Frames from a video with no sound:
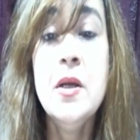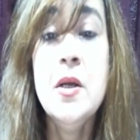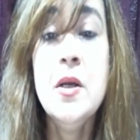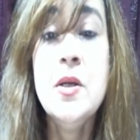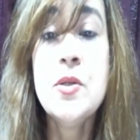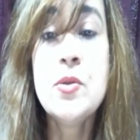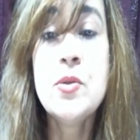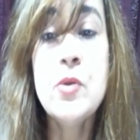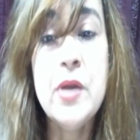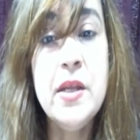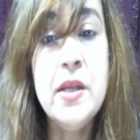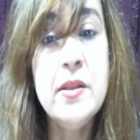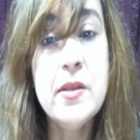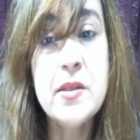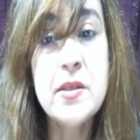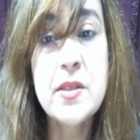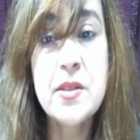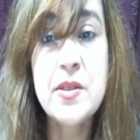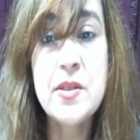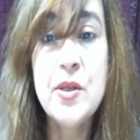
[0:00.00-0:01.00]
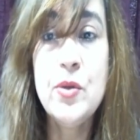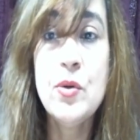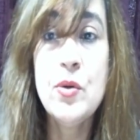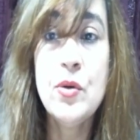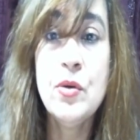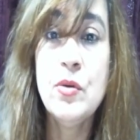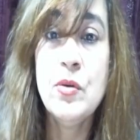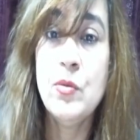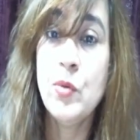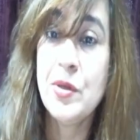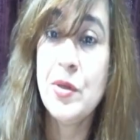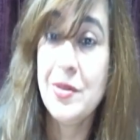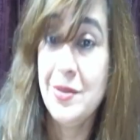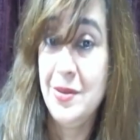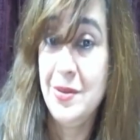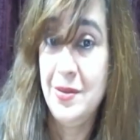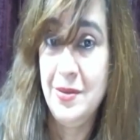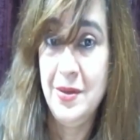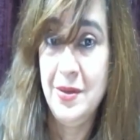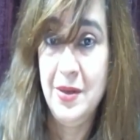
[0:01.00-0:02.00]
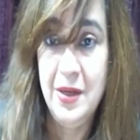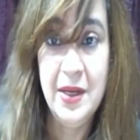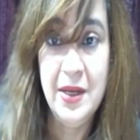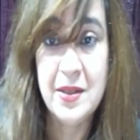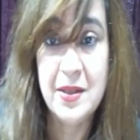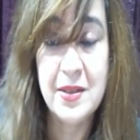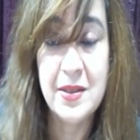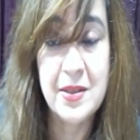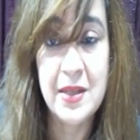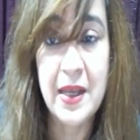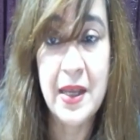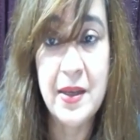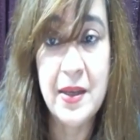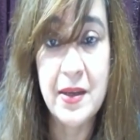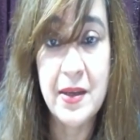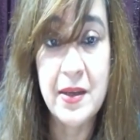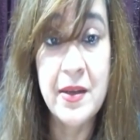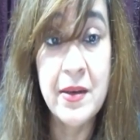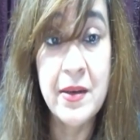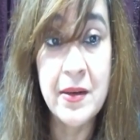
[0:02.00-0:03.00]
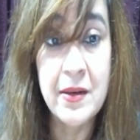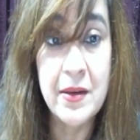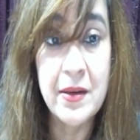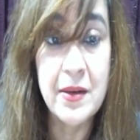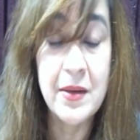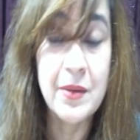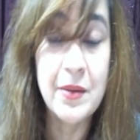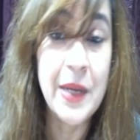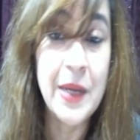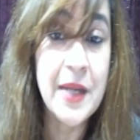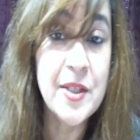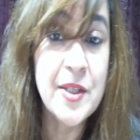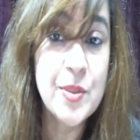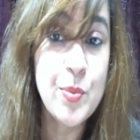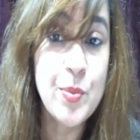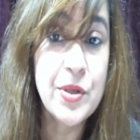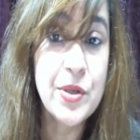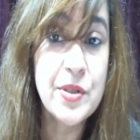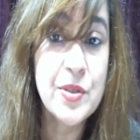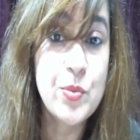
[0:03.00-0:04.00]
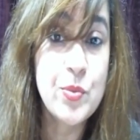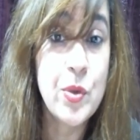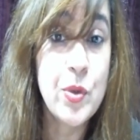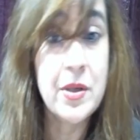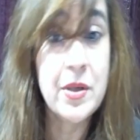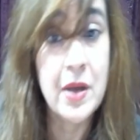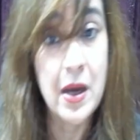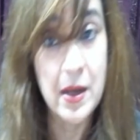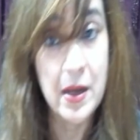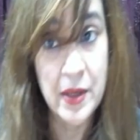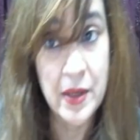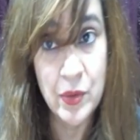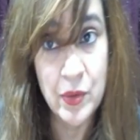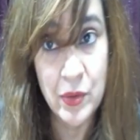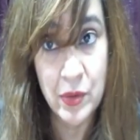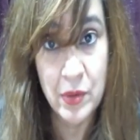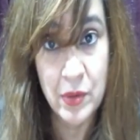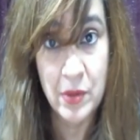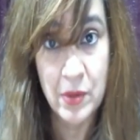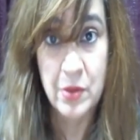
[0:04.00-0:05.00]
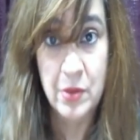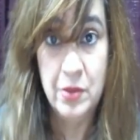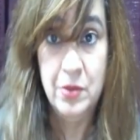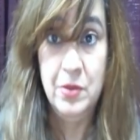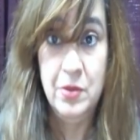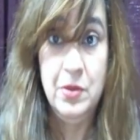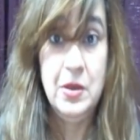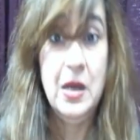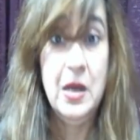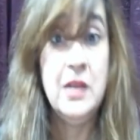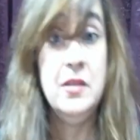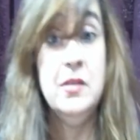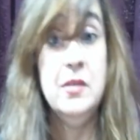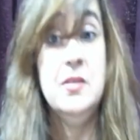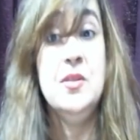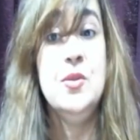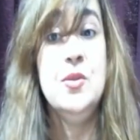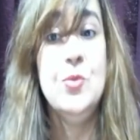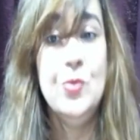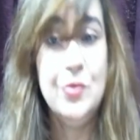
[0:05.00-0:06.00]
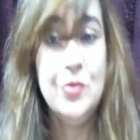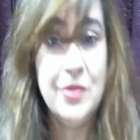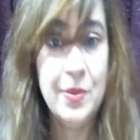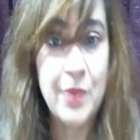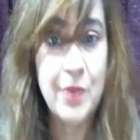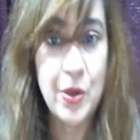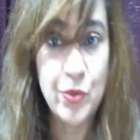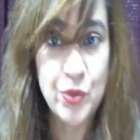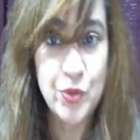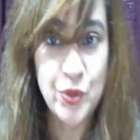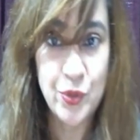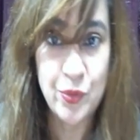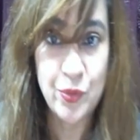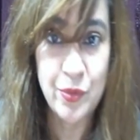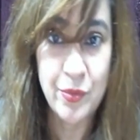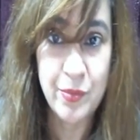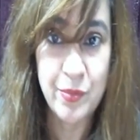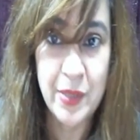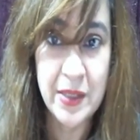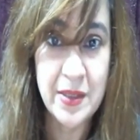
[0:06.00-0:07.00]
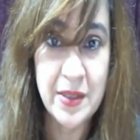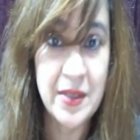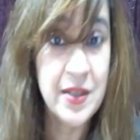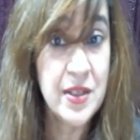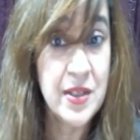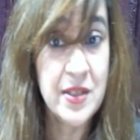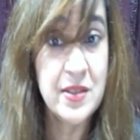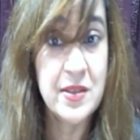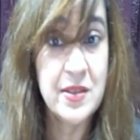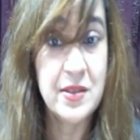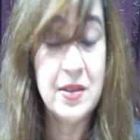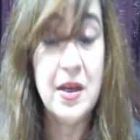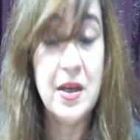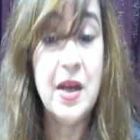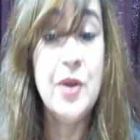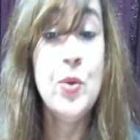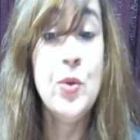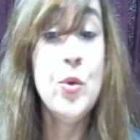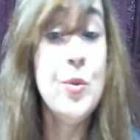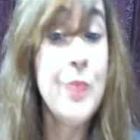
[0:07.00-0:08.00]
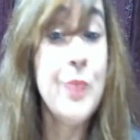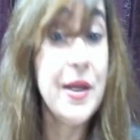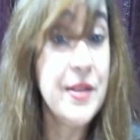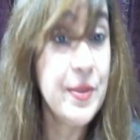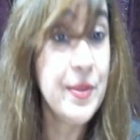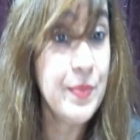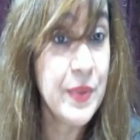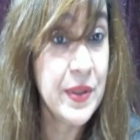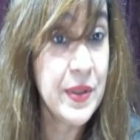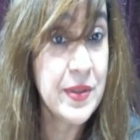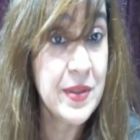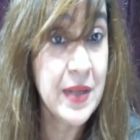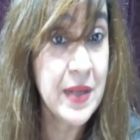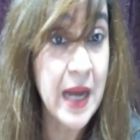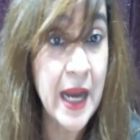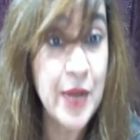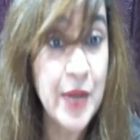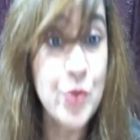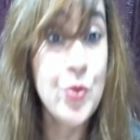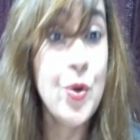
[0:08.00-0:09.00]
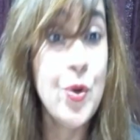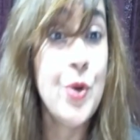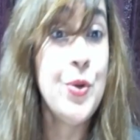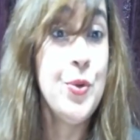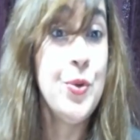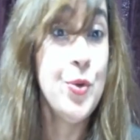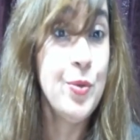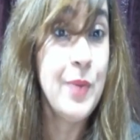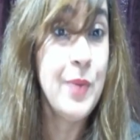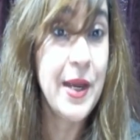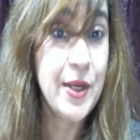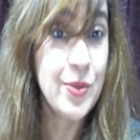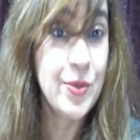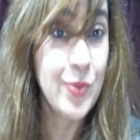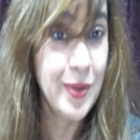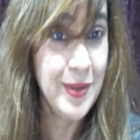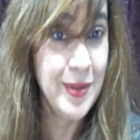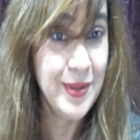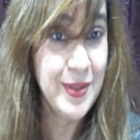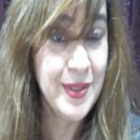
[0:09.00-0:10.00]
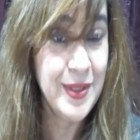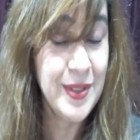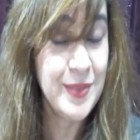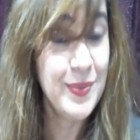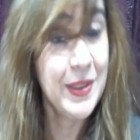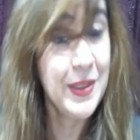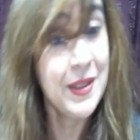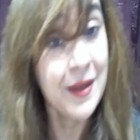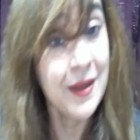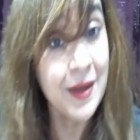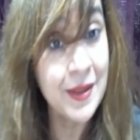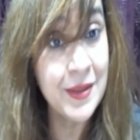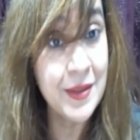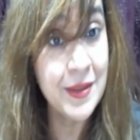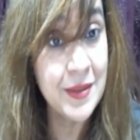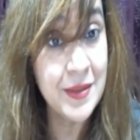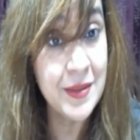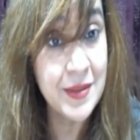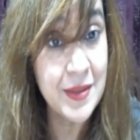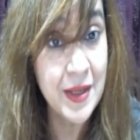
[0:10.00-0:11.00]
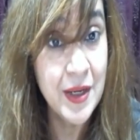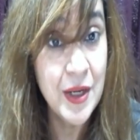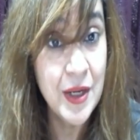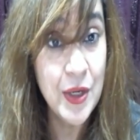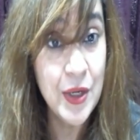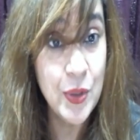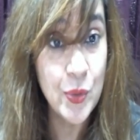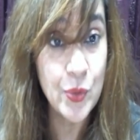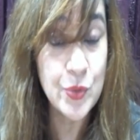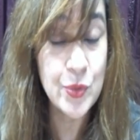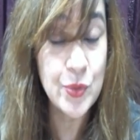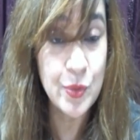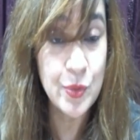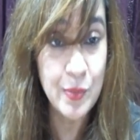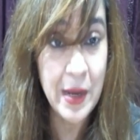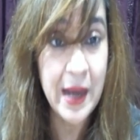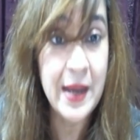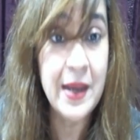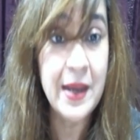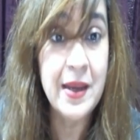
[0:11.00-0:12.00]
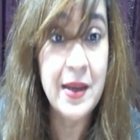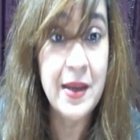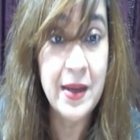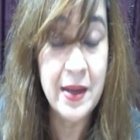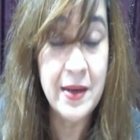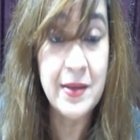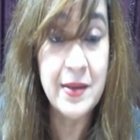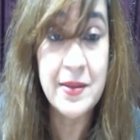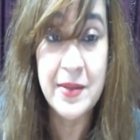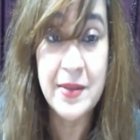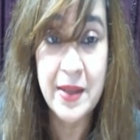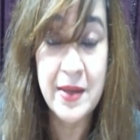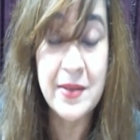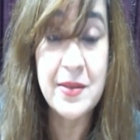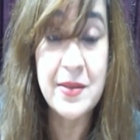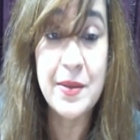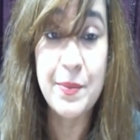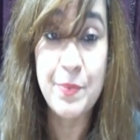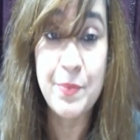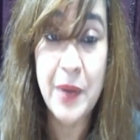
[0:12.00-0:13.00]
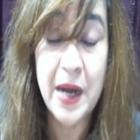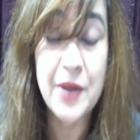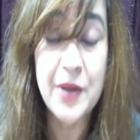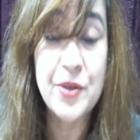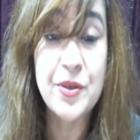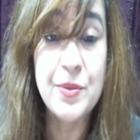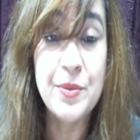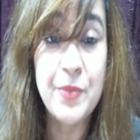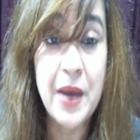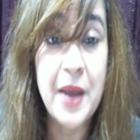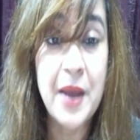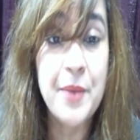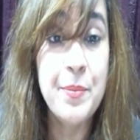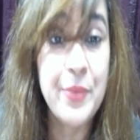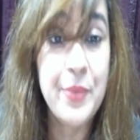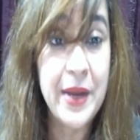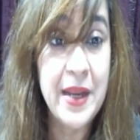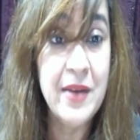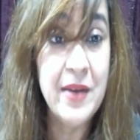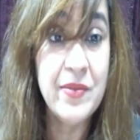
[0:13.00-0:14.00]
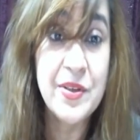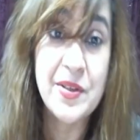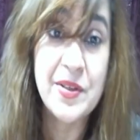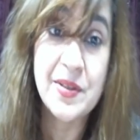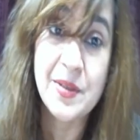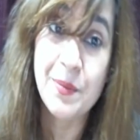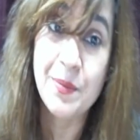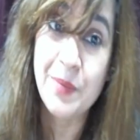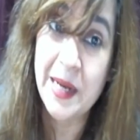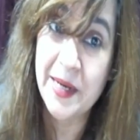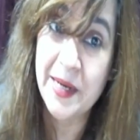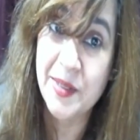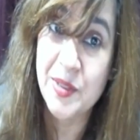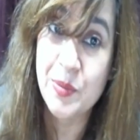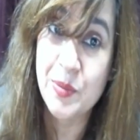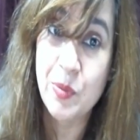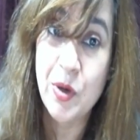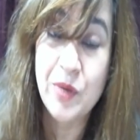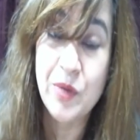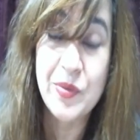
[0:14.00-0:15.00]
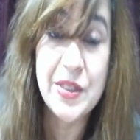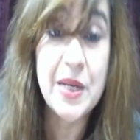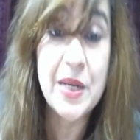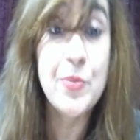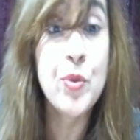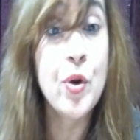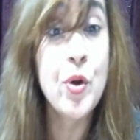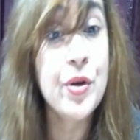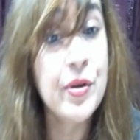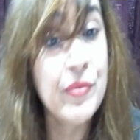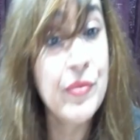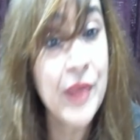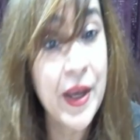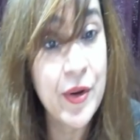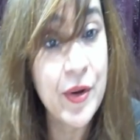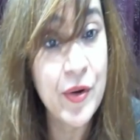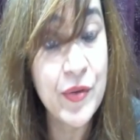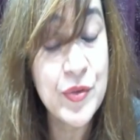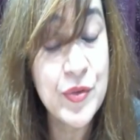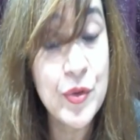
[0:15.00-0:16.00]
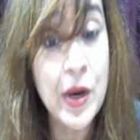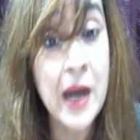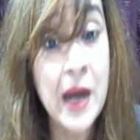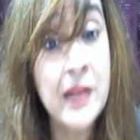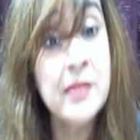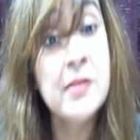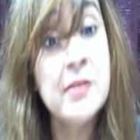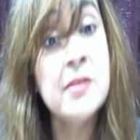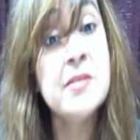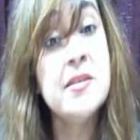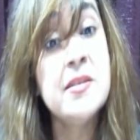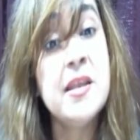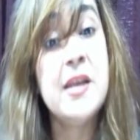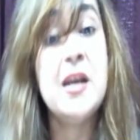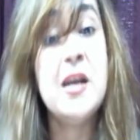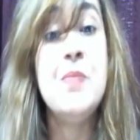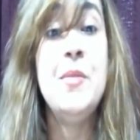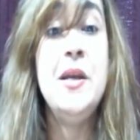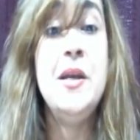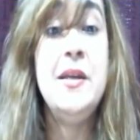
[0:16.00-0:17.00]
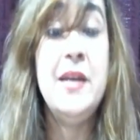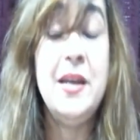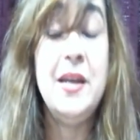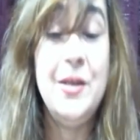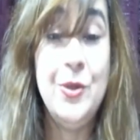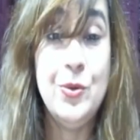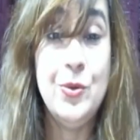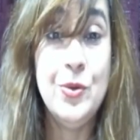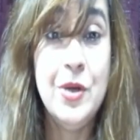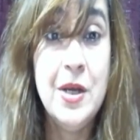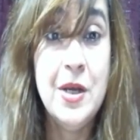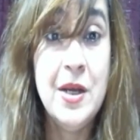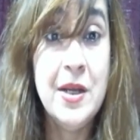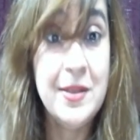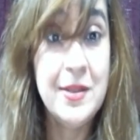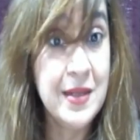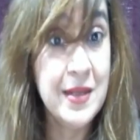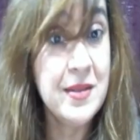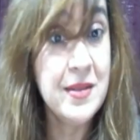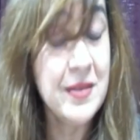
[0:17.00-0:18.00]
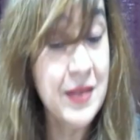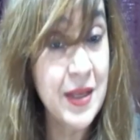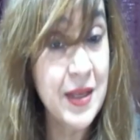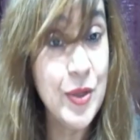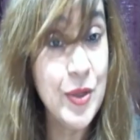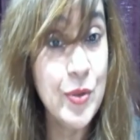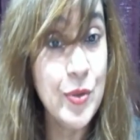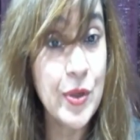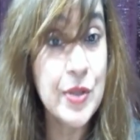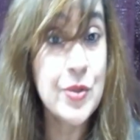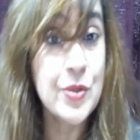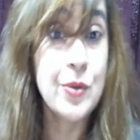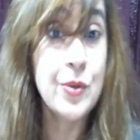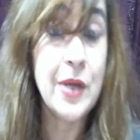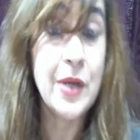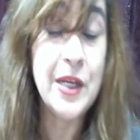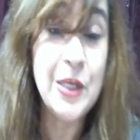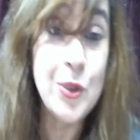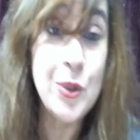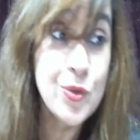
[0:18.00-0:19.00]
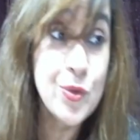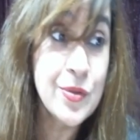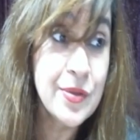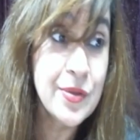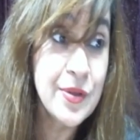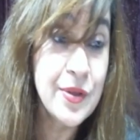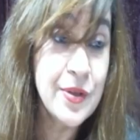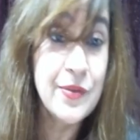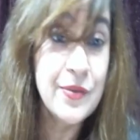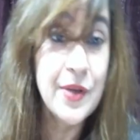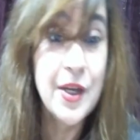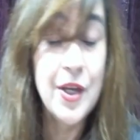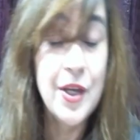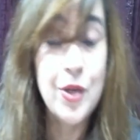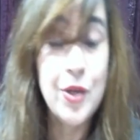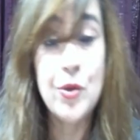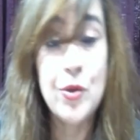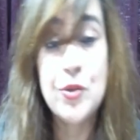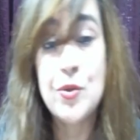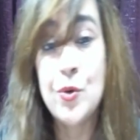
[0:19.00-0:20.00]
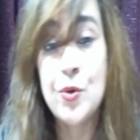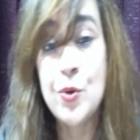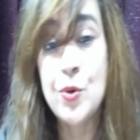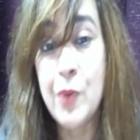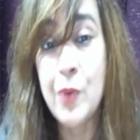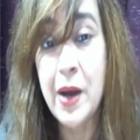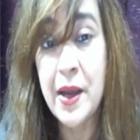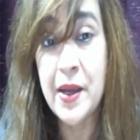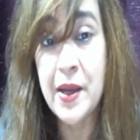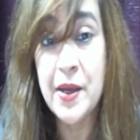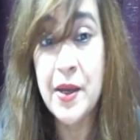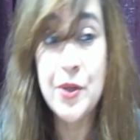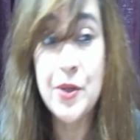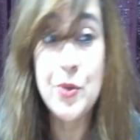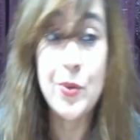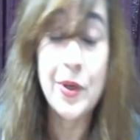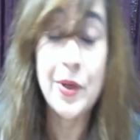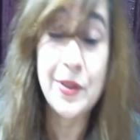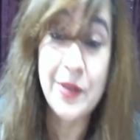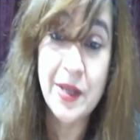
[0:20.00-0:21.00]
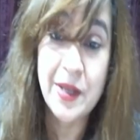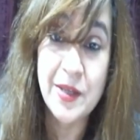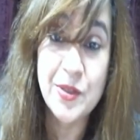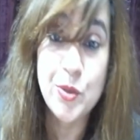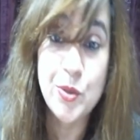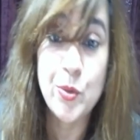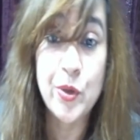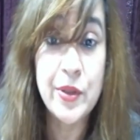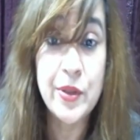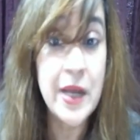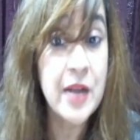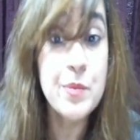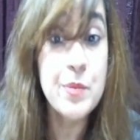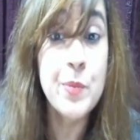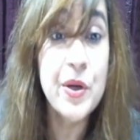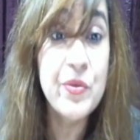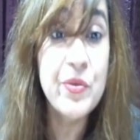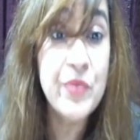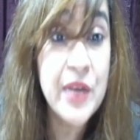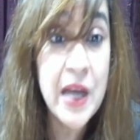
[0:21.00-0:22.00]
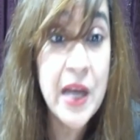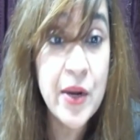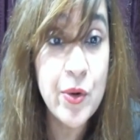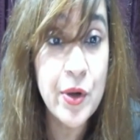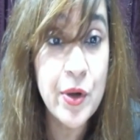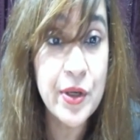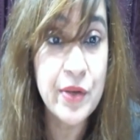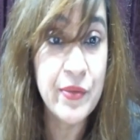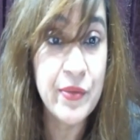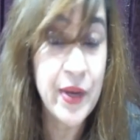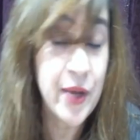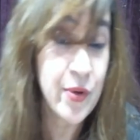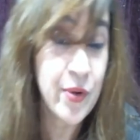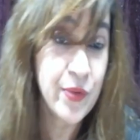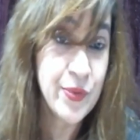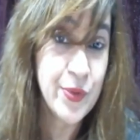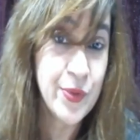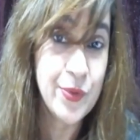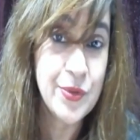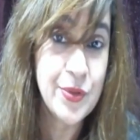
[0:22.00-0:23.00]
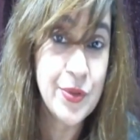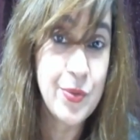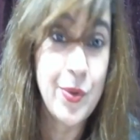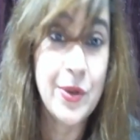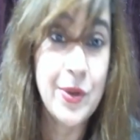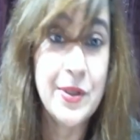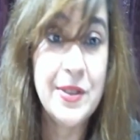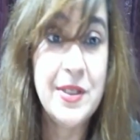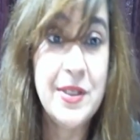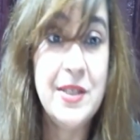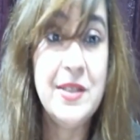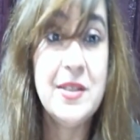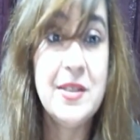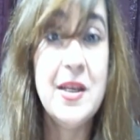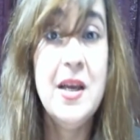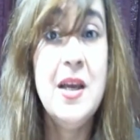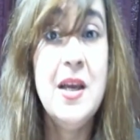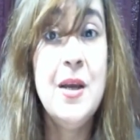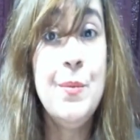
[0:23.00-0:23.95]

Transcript: So in this, it is like here, a blind spot is what, others knows about you, but it is unknown by the person. I do not know my qualities, but the others know. So there is a part in my brain which is a blind spot, which I'm not aware of. So others, they come and tell you that, see, you are so elusive, you are so quiet, you are this, you are that, but we are not aware of those qualities.